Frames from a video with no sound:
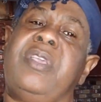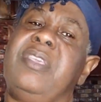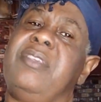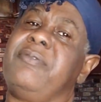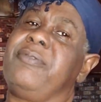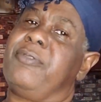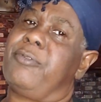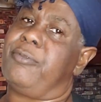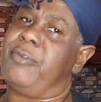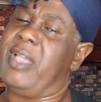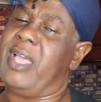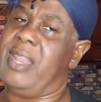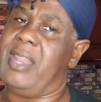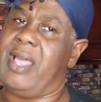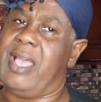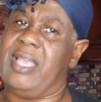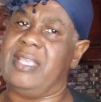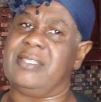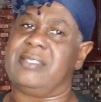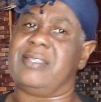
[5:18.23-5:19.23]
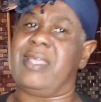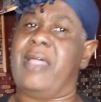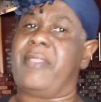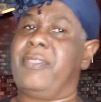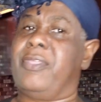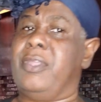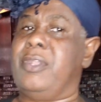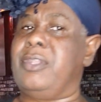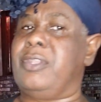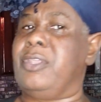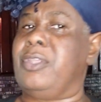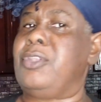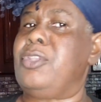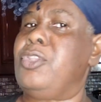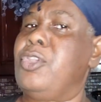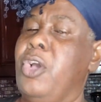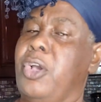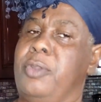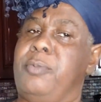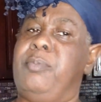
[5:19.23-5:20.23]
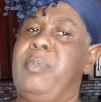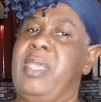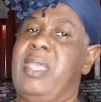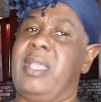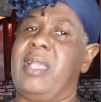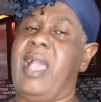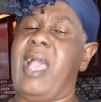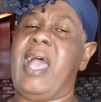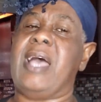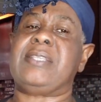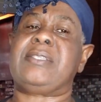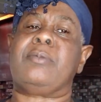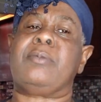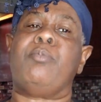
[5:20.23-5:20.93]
even realize that the nutmeg has